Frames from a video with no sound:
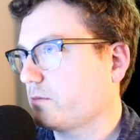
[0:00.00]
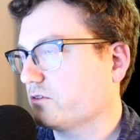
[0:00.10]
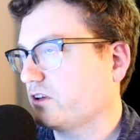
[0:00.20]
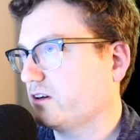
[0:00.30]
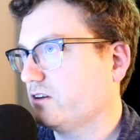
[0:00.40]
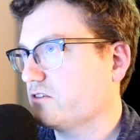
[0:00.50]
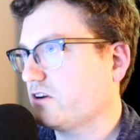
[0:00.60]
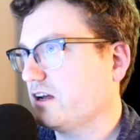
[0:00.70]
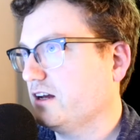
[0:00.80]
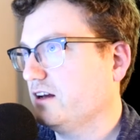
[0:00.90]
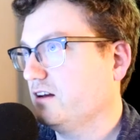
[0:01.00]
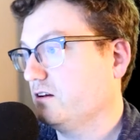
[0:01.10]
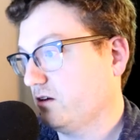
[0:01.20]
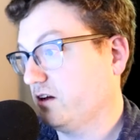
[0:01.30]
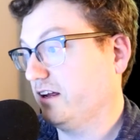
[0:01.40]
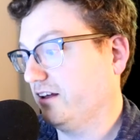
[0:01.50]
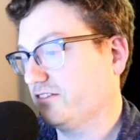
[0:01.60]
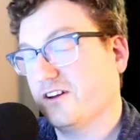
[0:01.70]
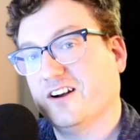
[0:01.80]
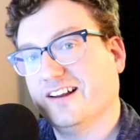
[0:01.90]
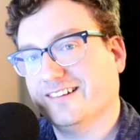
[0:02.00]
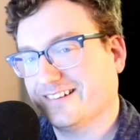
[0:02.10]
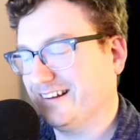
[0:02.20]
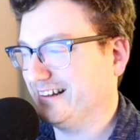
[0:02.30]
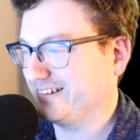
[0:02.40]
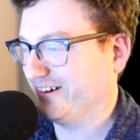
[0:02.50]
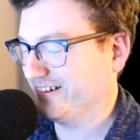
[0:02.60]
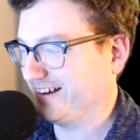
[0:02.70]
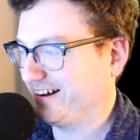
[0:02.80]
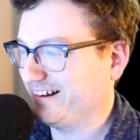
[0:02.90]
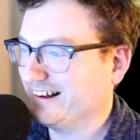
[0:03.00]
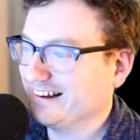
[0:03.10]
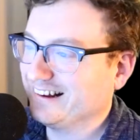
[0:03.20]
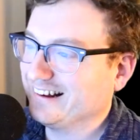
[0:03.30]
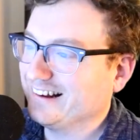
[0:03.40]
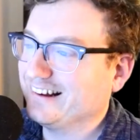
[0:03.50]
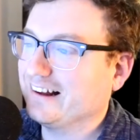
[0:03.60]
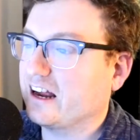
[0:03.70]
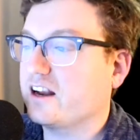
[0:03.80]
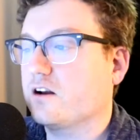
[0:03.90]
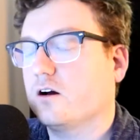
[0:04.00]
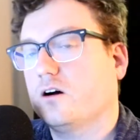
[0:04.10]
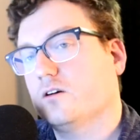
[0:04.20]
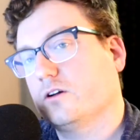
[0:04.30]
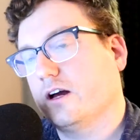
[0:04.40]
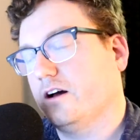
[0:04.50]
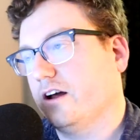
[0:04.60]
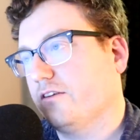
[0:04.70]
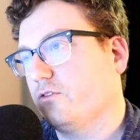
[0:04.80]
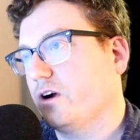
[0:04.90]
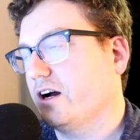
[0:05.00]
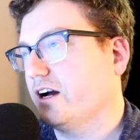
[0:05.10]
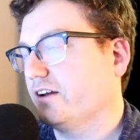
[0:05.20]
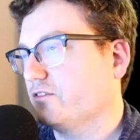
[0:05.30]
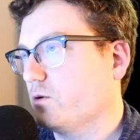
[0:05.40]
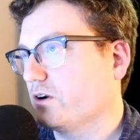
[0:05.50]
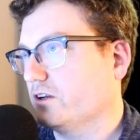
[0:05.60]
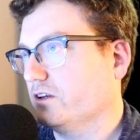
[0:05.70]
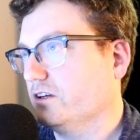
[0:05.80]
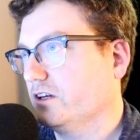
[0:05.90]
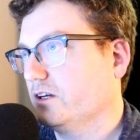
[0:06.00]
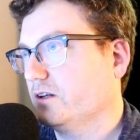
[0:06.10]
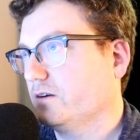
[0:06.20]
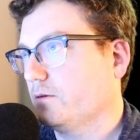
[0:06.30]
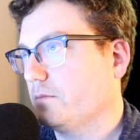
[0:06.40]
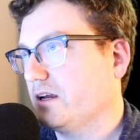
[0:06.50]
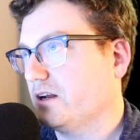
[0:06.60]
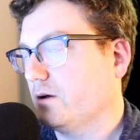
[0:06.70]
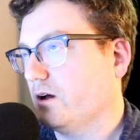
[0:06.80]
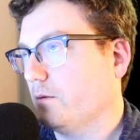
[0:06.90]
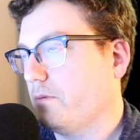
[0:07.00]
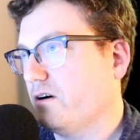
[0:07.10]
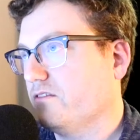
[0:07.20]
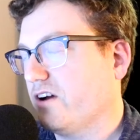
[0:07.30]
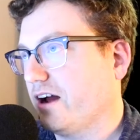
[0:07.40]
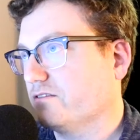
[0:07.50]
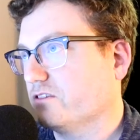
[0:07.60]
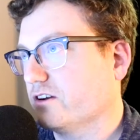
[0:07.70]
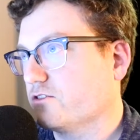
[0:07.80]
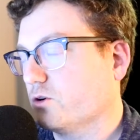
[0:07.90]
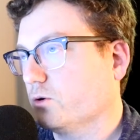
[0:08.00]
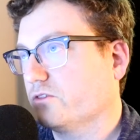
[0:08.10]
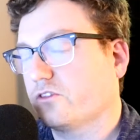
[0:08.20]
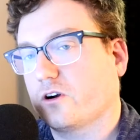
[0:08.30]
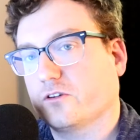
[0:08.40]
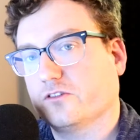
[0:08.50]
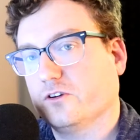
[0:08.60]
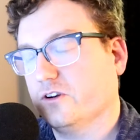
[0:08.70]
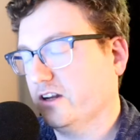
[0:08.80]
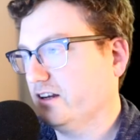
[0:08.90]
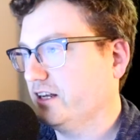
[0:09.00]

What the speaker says: psychology? Yes, there is, it turns out. And FYI, if you want to be an above average gold star student,